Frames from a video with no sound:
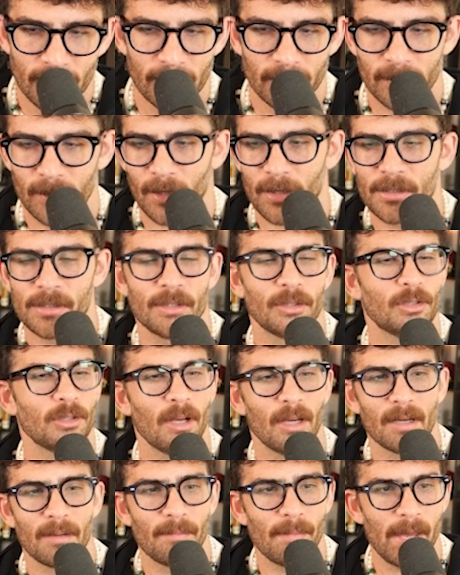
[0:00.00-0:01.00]
Are you
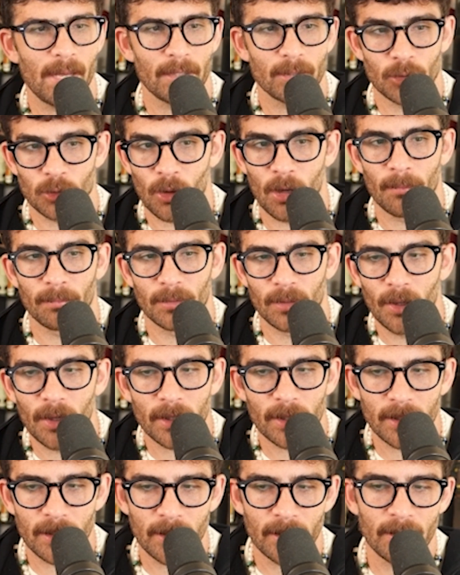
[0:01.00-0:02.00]
trying to make Trump
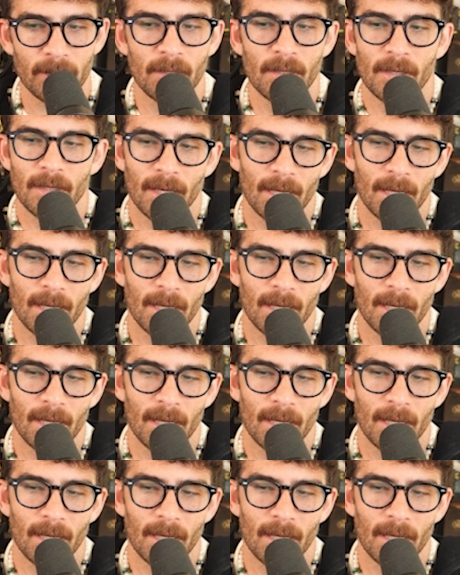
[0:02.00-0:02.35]
look good?